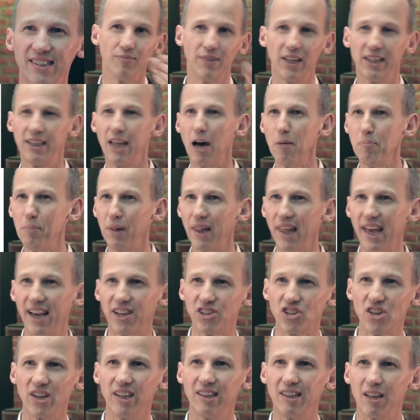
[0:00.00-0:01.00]
they double
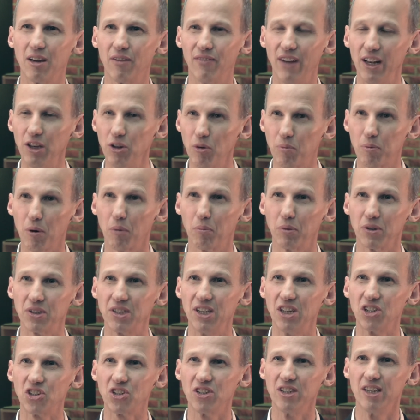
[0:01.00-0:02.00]
actually their value
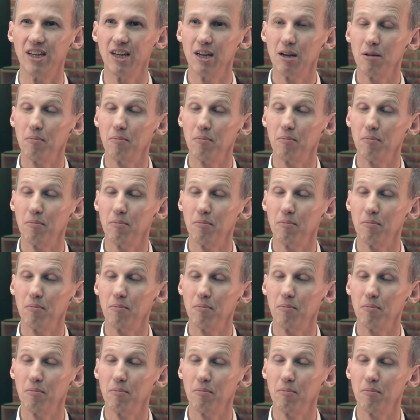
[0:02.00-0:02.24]
proposition,